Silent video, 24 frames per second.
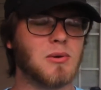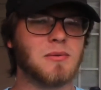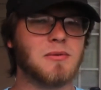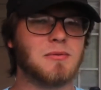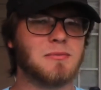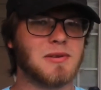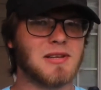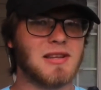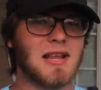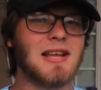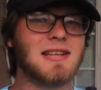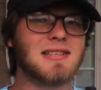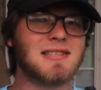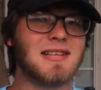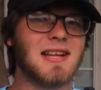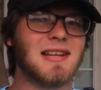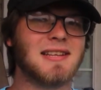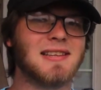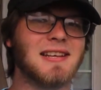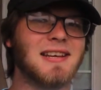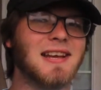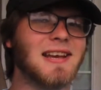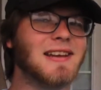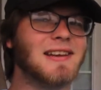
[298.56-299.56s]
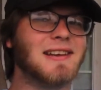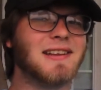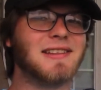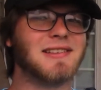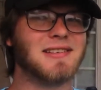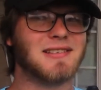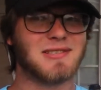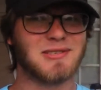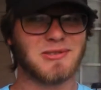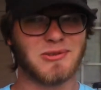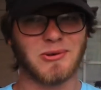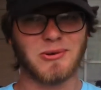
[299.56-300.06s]
but that's not the end of the
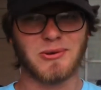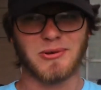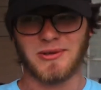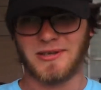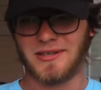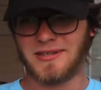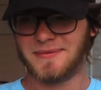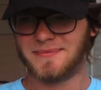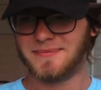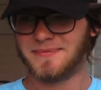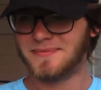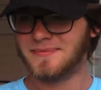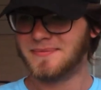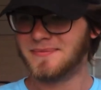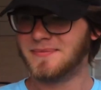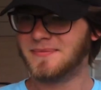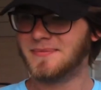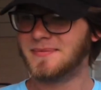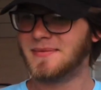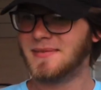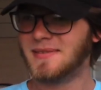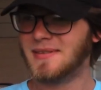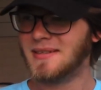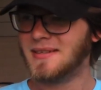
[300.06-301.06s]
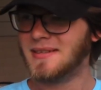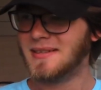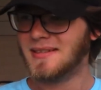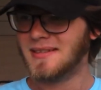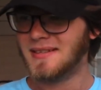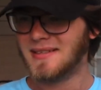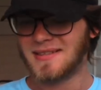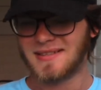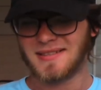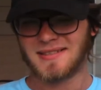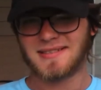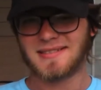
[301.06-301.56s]
story.
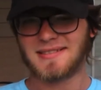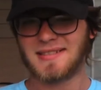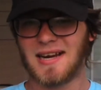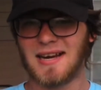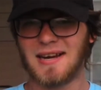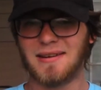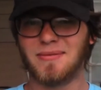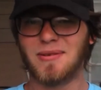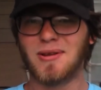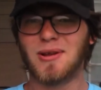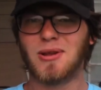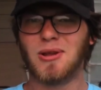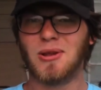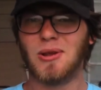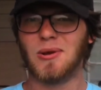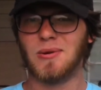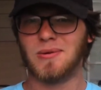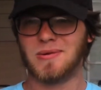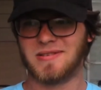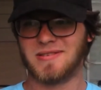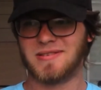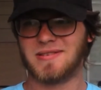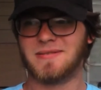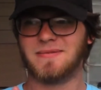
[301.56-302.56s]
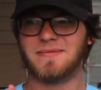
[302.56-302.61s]
It's not even close.